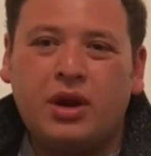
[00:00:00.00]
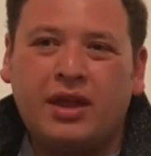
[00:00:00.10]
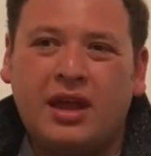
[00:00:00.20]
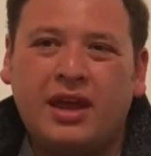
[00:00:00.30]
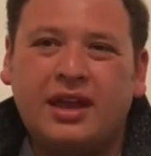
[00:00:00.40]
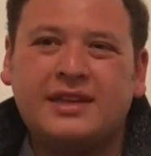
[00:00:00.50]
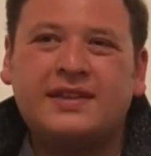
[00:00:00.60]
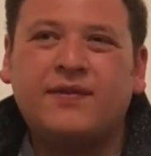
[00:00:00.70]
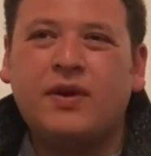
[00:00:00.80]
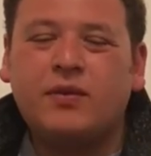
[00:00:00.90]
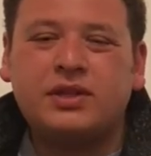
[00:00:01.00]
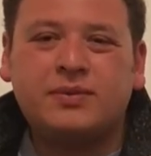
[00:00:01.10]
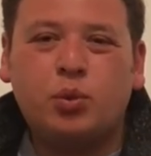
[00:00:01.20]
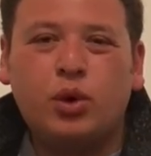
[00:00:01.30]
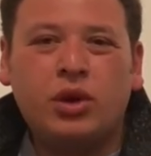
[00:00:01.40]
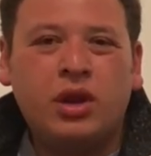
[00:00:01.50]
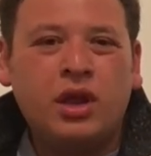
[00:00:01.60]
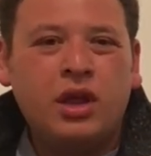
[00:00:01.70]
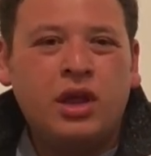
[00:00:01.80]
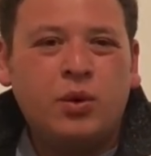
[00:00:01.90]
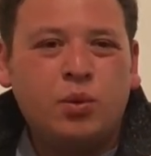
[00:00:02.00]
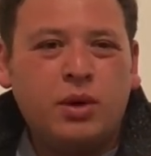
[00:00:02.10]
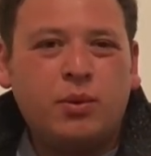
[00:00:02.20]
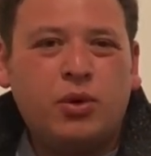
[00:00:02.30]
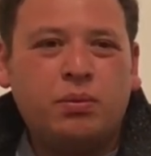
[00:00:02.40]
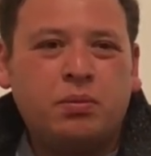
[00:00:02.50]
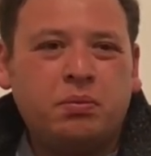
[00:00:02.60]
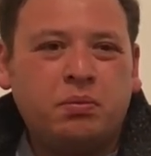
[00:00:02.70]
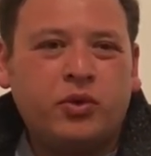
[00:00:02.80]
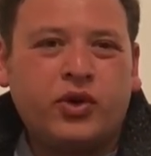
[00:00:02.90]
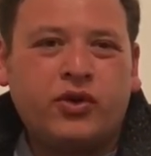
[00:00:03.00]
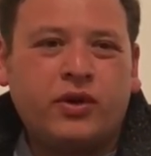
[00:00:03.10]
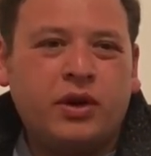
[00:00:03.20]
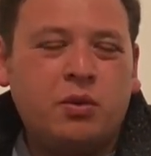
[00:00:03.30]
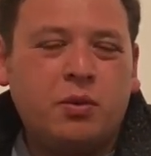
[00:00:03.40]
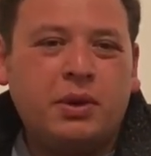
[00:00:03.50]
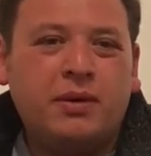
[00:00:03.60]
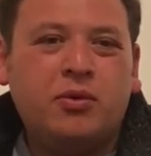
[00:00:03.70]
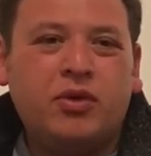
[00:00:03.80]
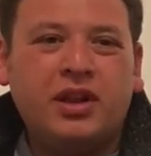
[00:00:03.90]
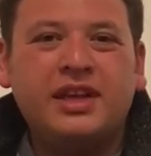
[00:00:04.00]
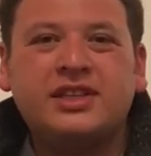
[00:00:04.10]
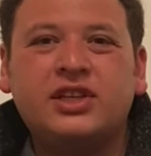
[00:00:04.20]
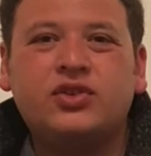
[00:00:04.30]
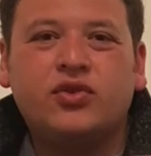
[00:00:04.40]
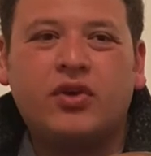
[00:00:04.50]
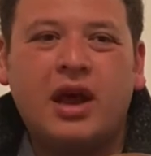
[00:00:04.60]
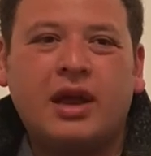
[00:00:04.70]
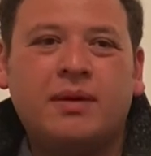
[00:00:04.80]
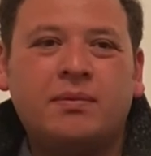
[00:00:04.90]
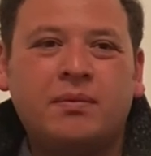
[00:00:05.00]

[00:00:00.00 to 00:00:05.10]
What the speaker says: I guess if it was wood, it will be really easy to crack,